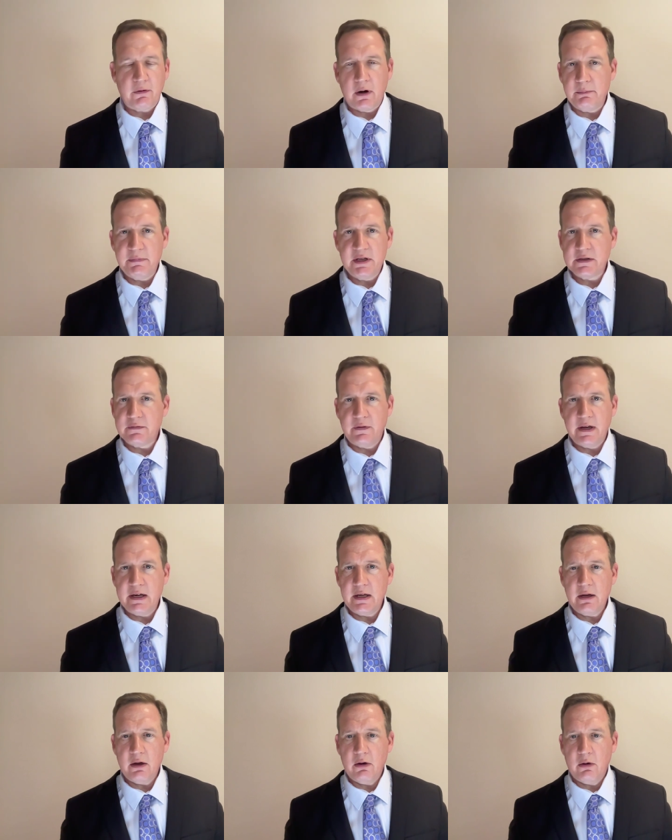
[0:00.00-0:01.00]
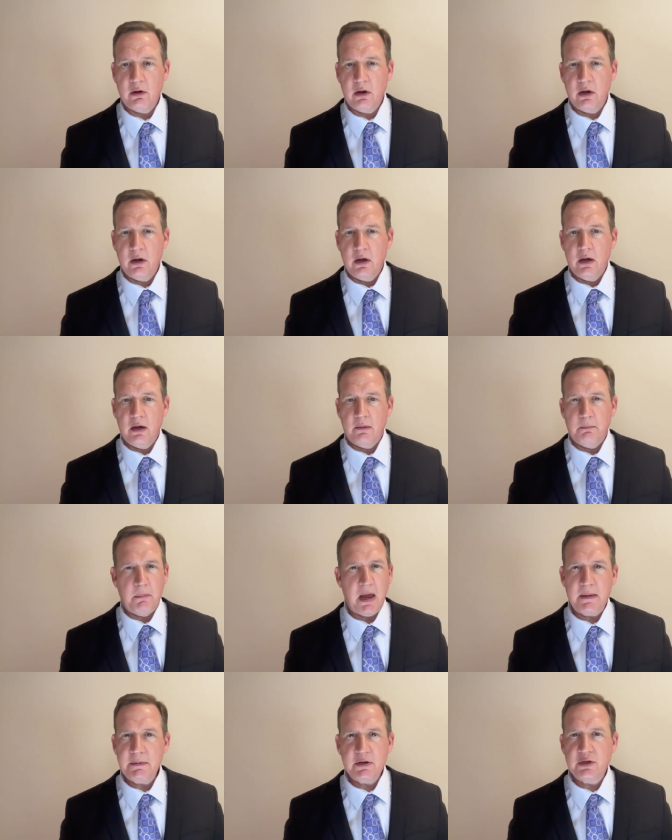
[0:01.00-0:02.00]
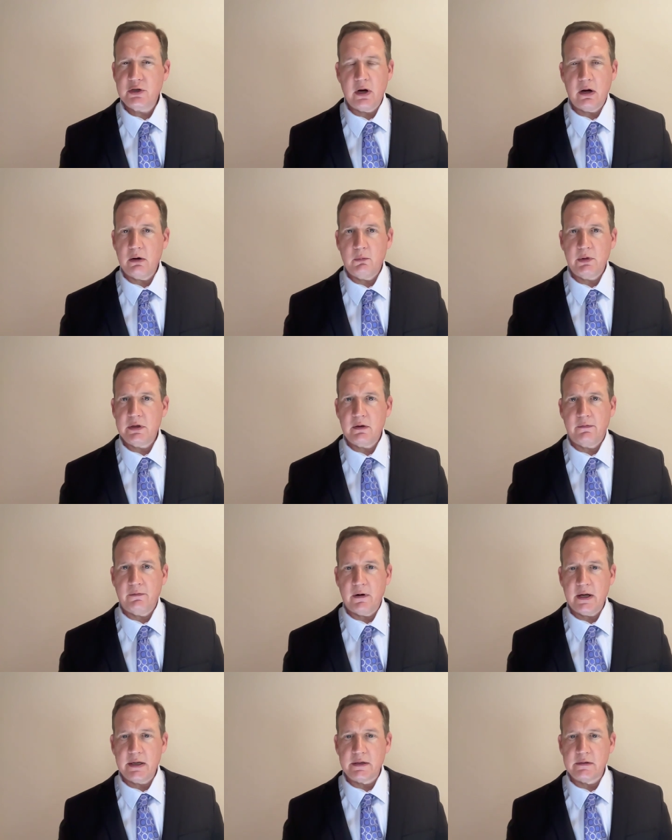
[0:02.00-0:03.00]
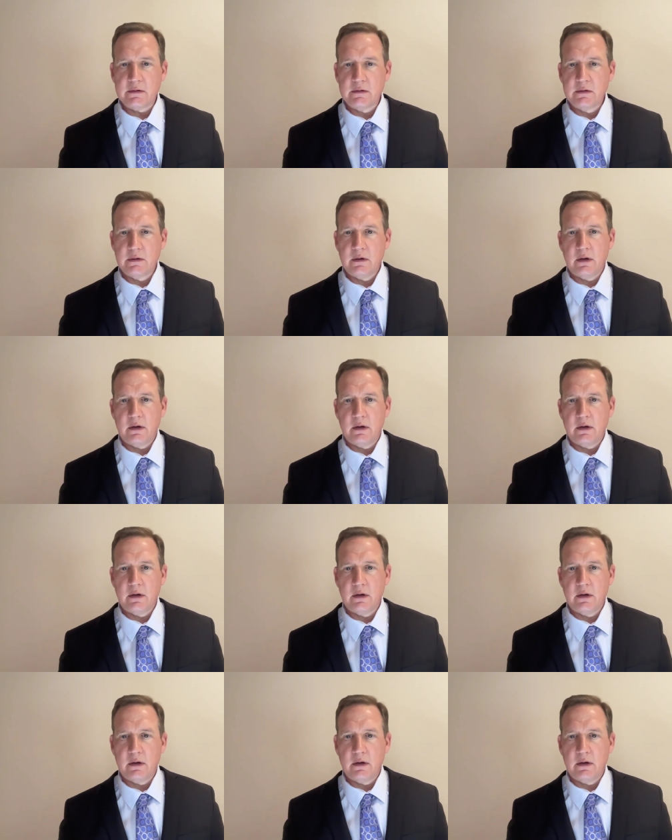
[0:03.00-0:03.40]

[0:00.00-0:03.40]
from this video, maybe share it with your friends.